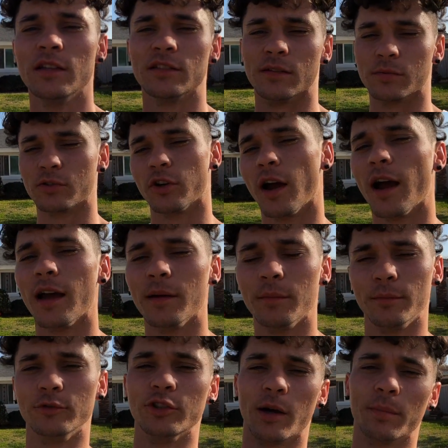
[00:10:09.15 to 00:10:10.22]

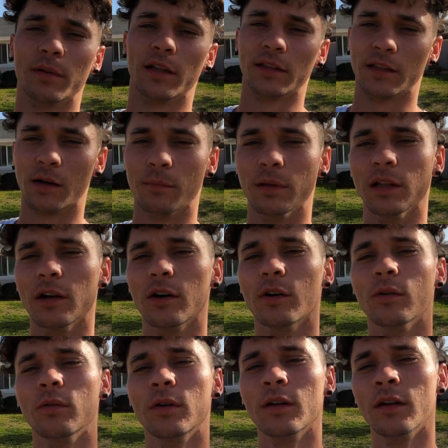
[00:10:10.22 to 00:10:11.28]
Subscribe, drop a like down
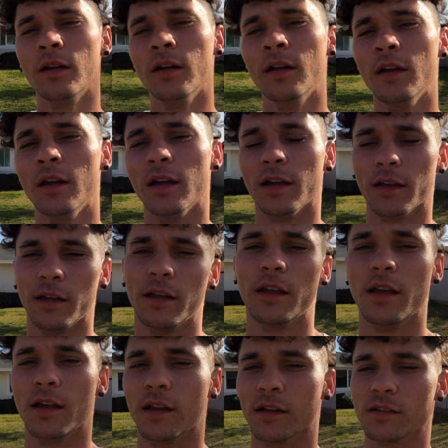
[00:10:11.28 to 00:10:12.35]
below,
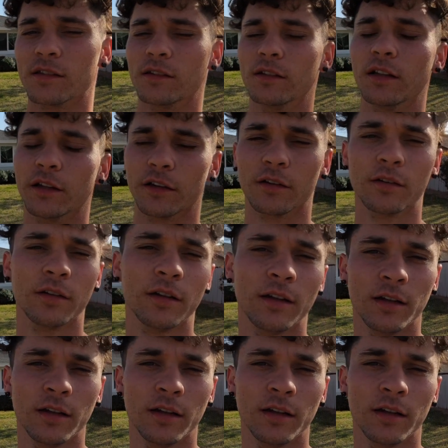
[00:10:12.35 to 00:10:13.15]
and I'll see you later.